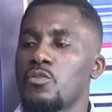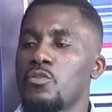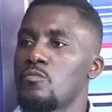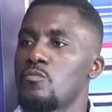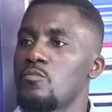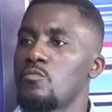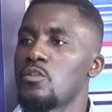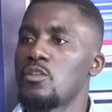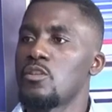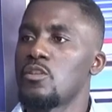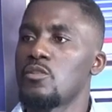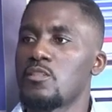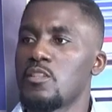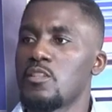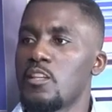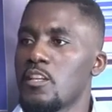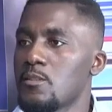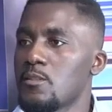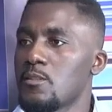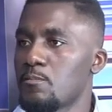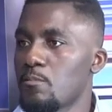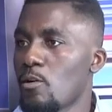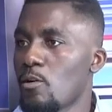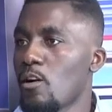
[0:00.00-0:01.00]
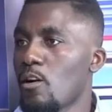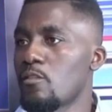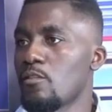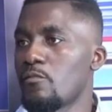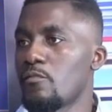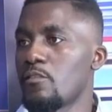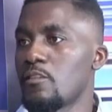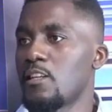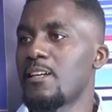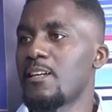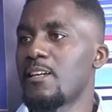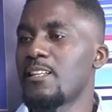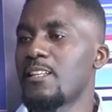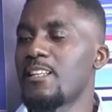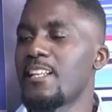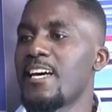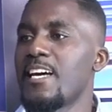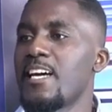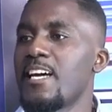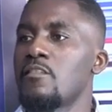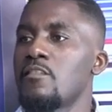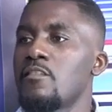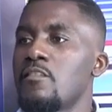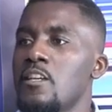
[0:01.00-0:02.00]
social media takes part in our
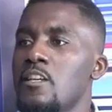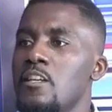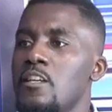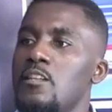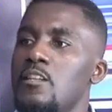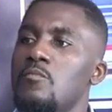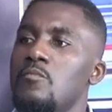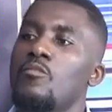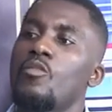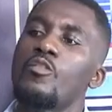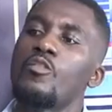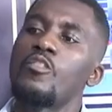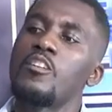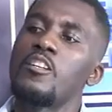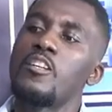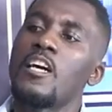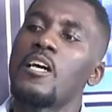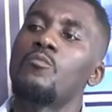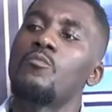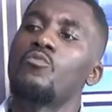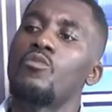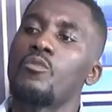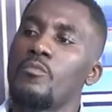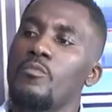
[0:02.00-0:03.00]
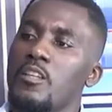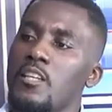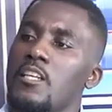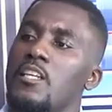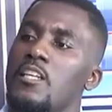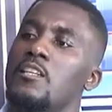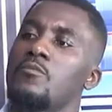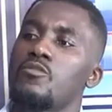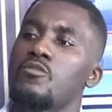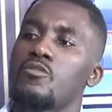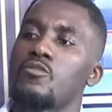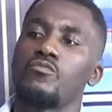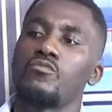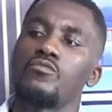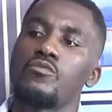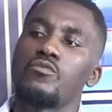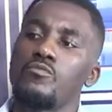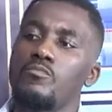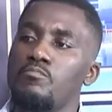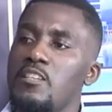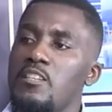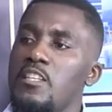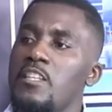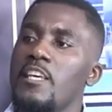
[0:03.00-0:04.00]
life, the more numb we become to
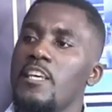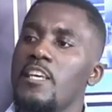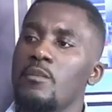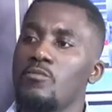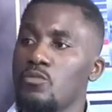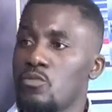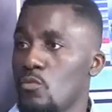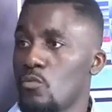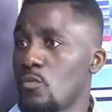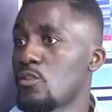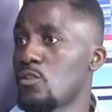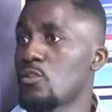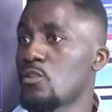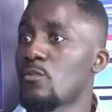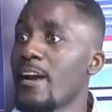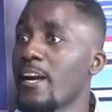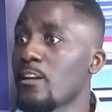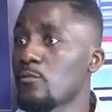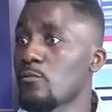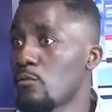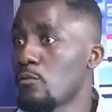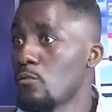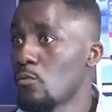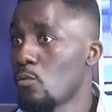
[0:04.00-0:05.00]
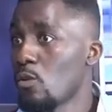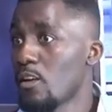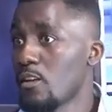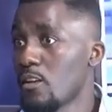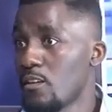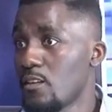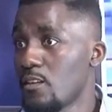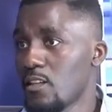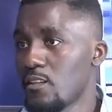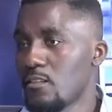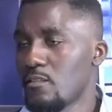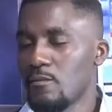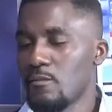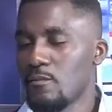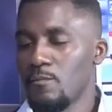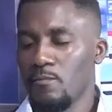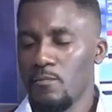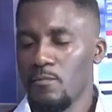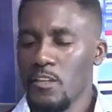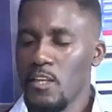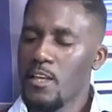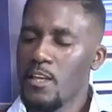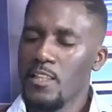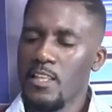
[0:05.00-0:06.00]
being able to interact with one another.
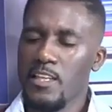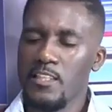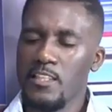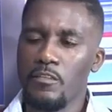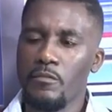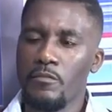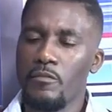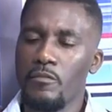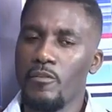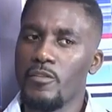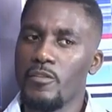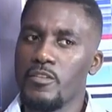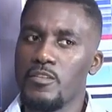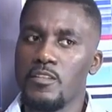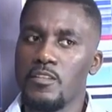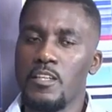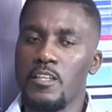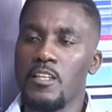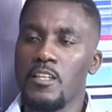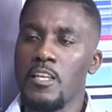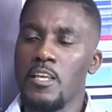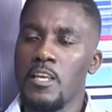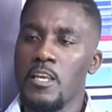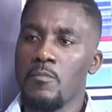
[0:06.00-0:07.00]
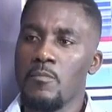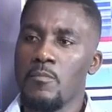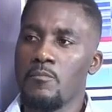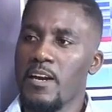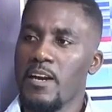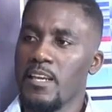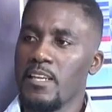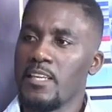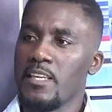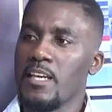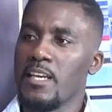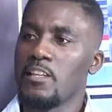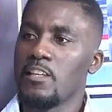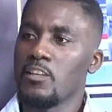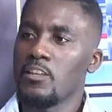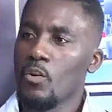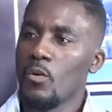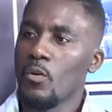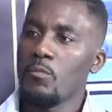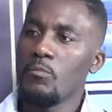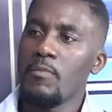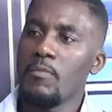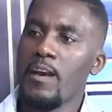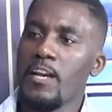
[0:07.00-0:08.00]
That's the first thing. But again,
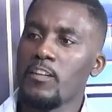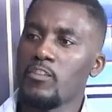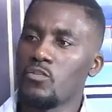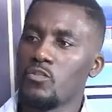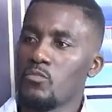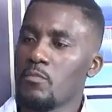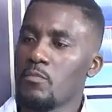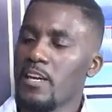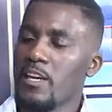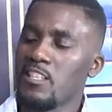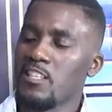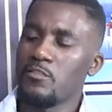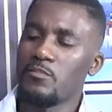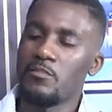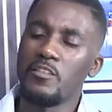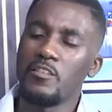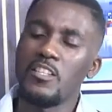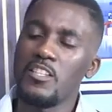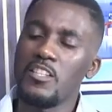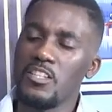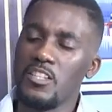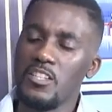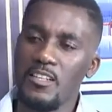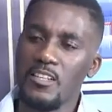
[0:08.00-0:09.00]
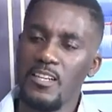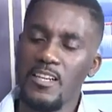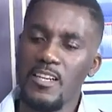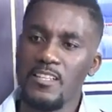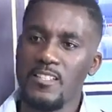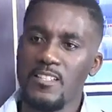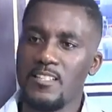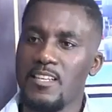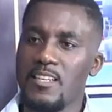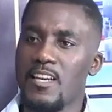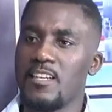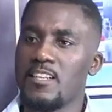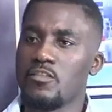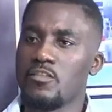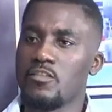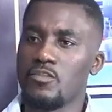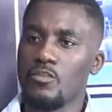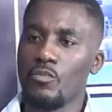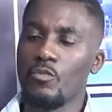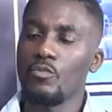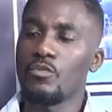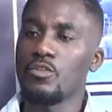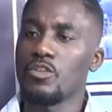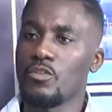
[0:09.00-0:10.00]
going back to my definition that I said, is
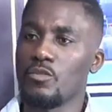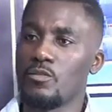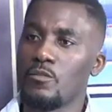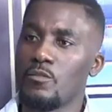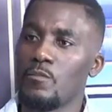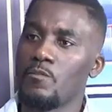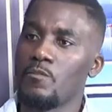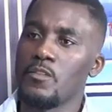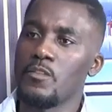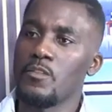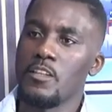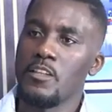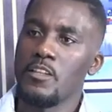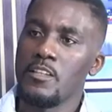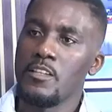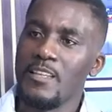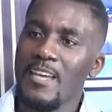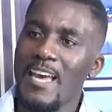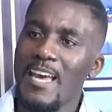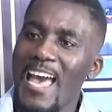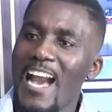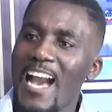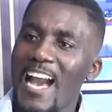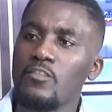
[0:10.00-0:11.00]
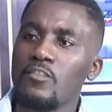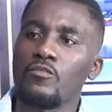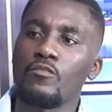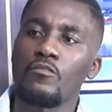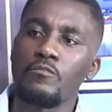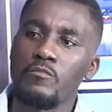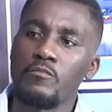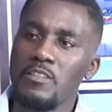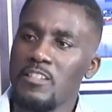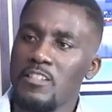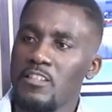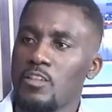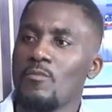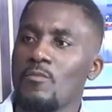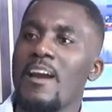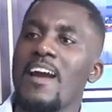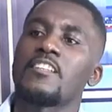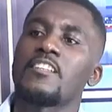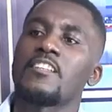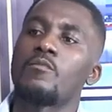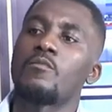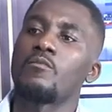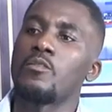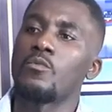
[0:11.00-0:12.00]
social, the act of
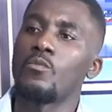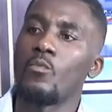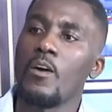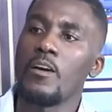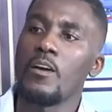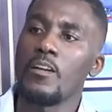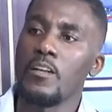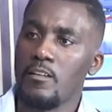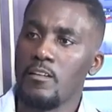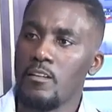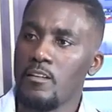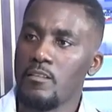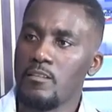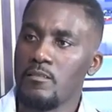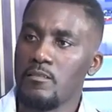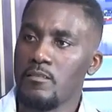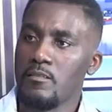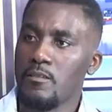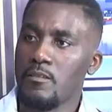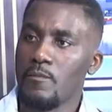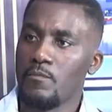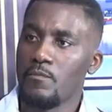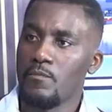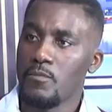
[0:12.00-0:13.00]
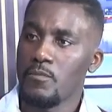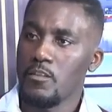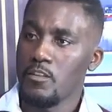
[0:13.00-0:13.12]
interacting with one another.